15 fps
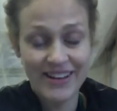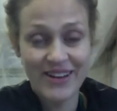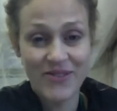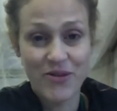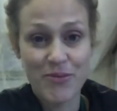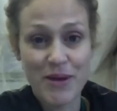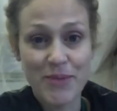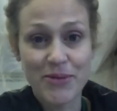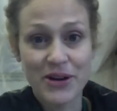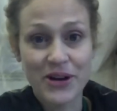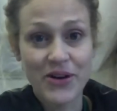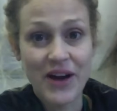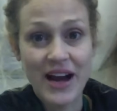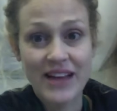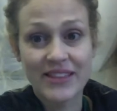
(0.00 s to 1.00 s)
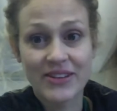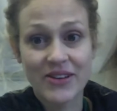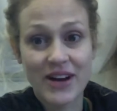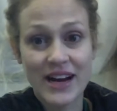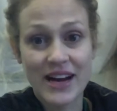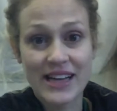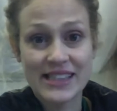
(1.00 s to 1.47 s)
remember your 8th
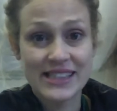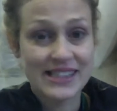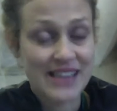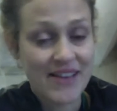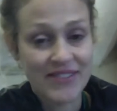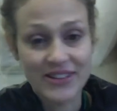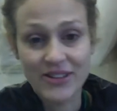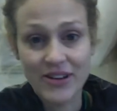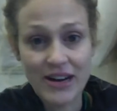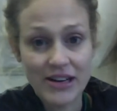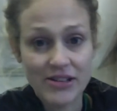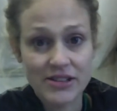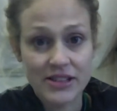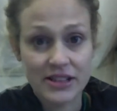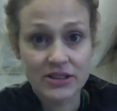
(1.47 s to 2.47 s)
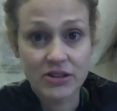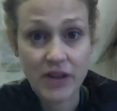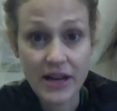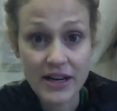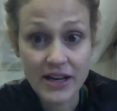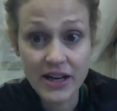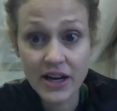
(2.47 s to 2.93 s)
grade, 7th grade, or 6th
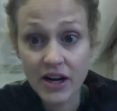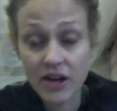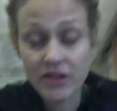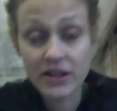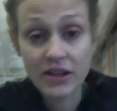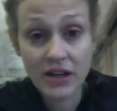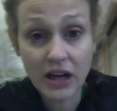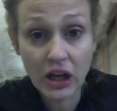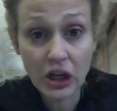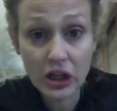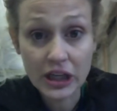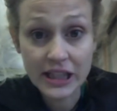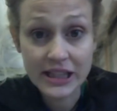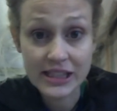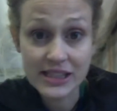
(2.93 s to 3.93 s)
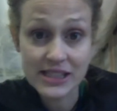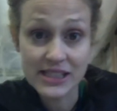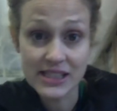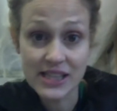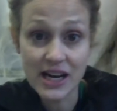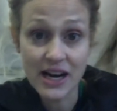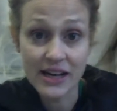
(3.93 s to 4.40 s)
grade year, they're going to look at this
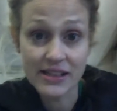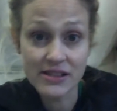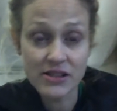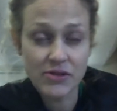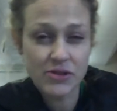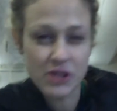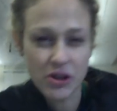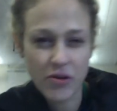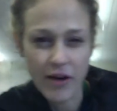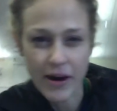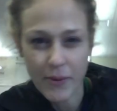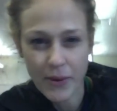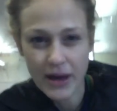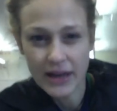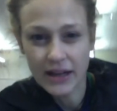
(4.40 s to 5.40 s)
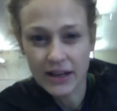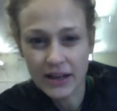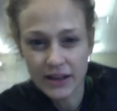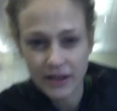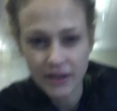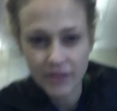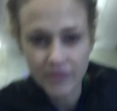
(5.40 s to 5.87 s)
design. So it's a great way to
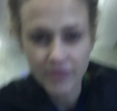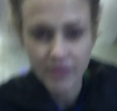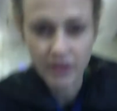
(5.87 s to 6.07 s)
leave a